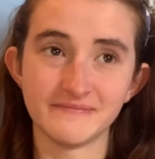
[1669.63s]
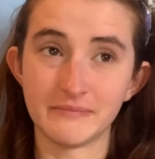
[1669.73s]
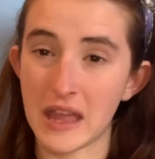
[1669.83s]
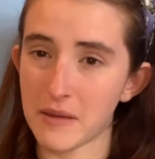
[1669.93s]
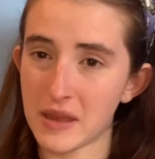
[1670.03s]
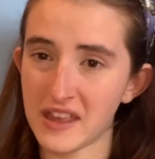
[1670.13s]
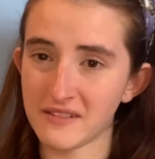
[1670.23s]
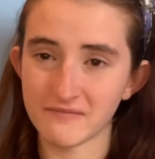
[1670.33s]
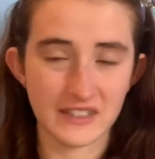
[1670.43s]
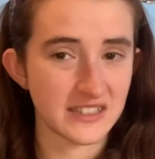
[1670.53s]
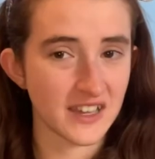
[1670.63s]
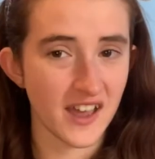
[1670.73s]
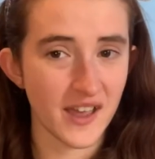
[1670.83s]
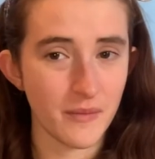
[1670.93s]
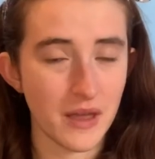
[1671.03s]
Maybe he's a
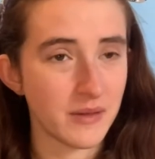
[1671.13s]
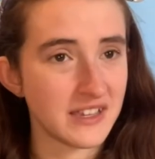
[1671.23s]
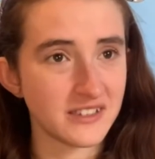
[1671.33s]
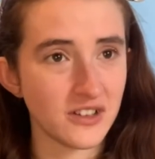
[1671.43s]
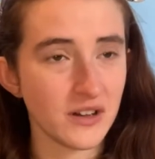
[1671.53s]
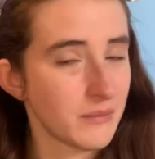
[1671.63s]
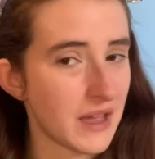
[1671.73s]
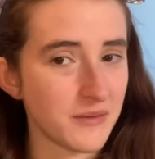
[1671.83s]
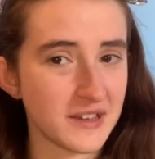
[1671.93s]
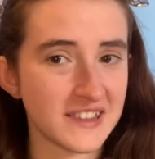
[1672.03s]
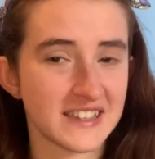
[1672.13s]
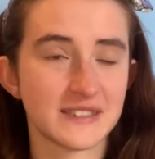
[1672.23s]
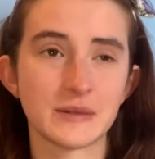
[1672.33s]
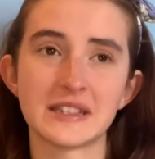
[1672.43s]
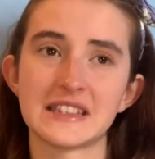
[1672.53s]
guy, maybe he's not. Maybe
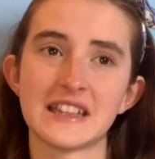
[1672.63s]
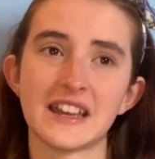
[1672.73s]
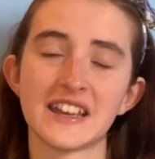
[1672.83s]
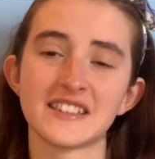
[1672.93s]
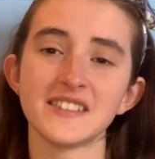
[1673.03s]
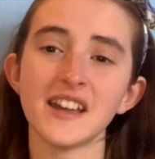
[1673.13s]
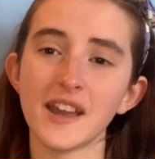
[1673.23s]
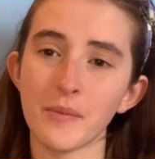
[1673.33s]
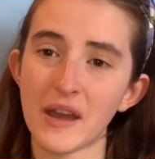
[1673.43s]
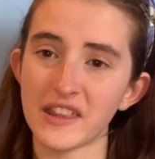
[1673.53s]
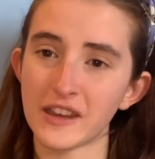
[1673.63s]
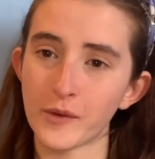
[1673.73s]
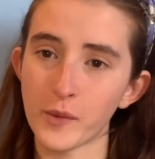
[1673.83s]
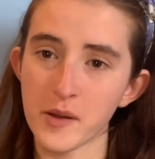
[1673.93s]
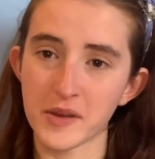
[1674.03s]
this was like a psychopathic
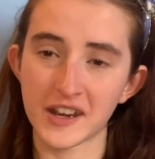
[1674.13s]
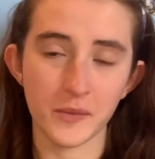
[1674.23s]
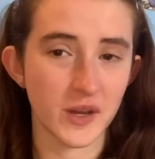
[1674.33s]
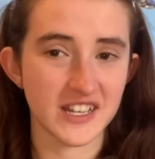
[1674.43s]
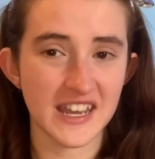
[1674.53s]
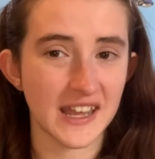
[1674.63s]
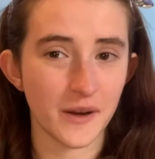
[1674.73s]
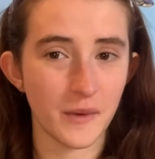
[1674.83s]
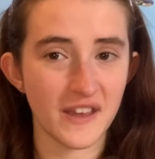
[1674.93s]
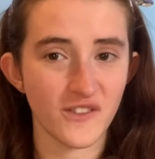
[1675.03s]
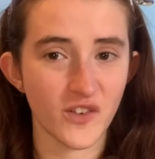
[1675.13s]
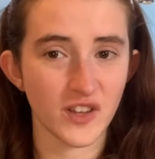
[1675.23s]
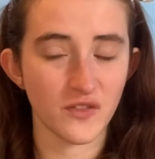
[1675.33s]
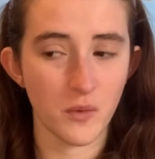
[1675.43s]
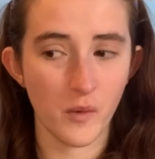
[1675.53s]
woman and we're taking away the
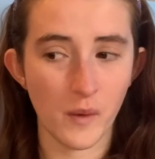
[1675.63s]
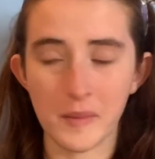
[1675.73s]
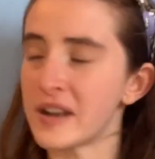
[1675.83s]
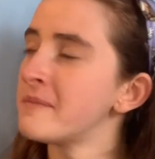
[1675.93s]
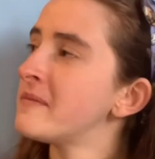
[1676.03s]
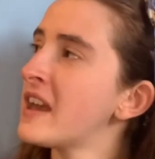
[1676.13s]
voice from a woman.